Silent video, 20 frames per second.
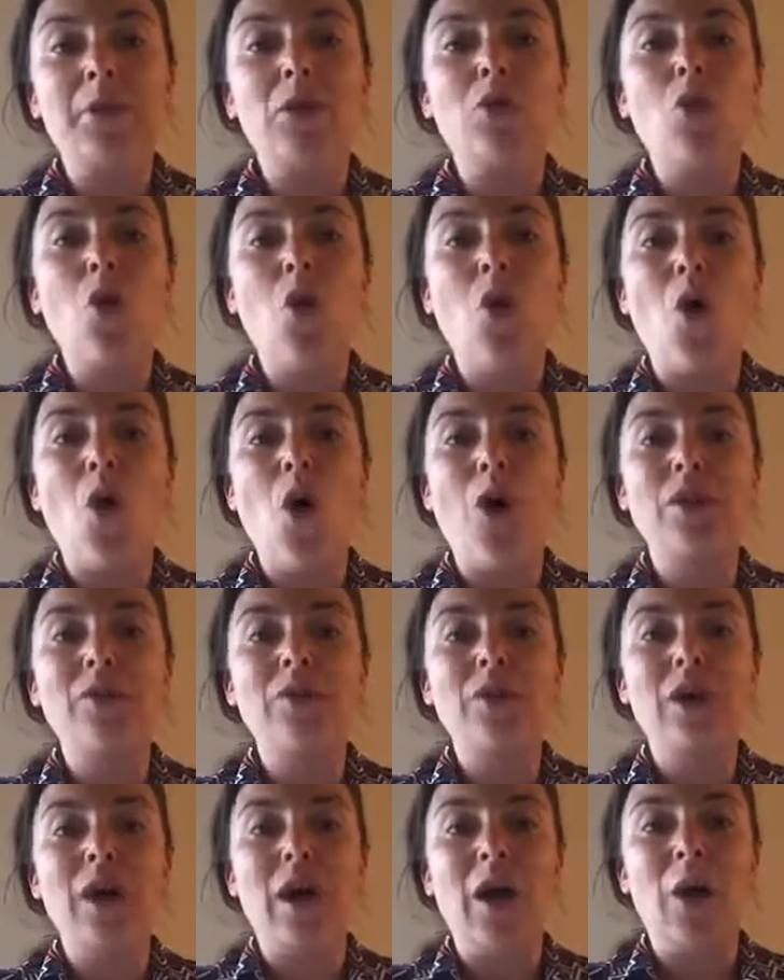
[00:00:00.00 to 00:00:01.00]
go
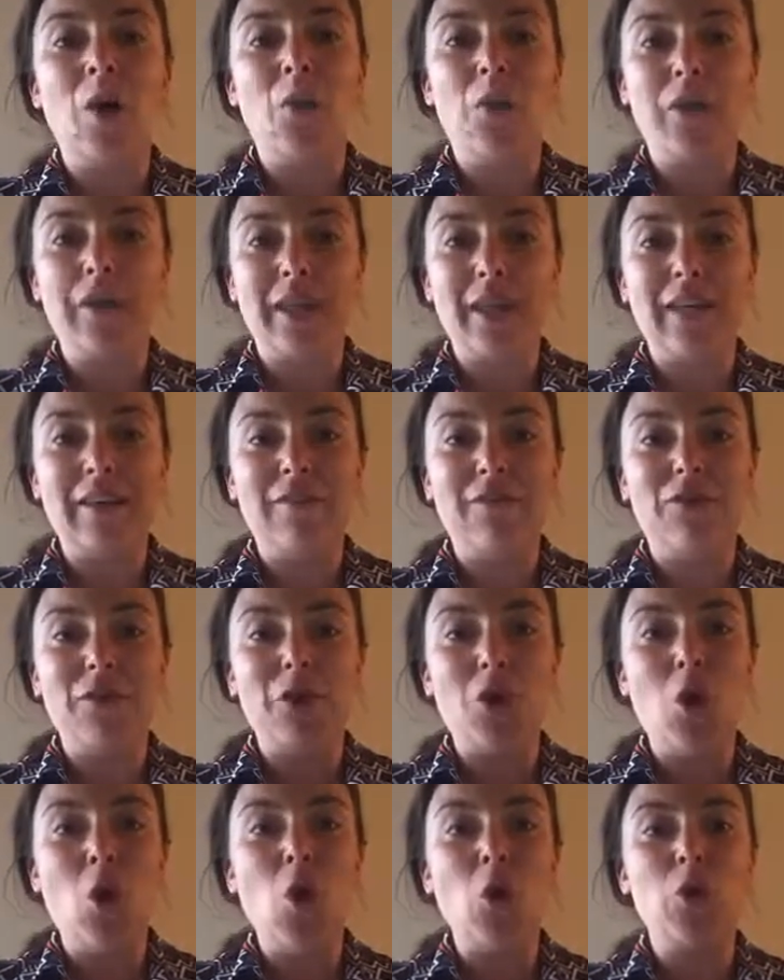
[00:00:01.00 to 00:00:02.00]
on with it for
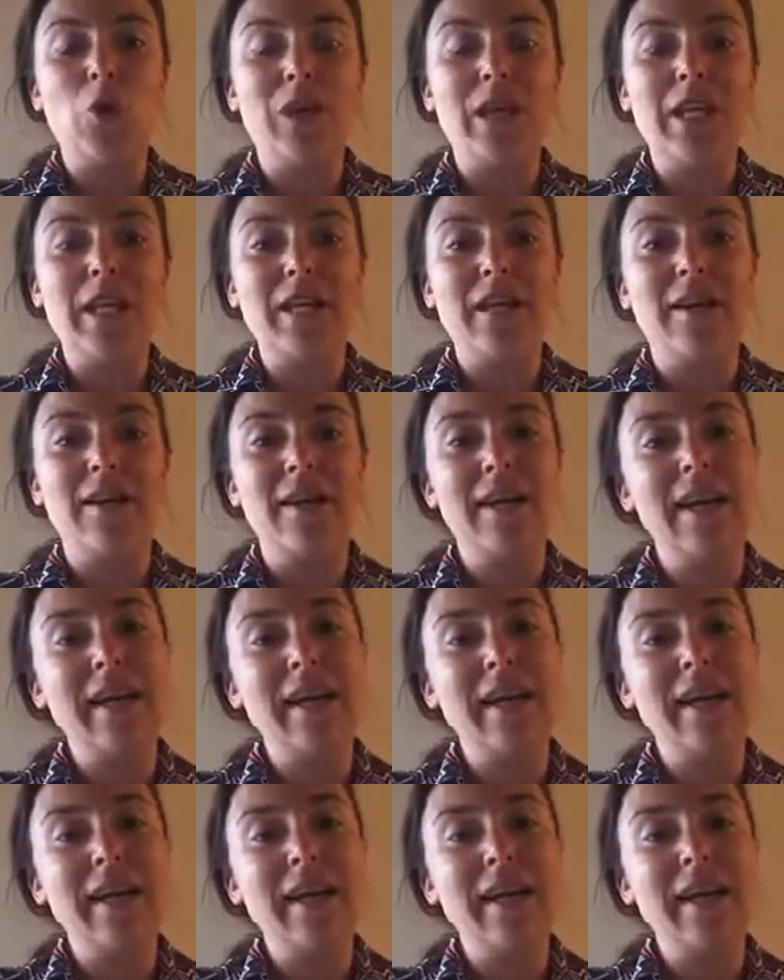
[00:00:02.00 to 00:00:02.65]
the whole year.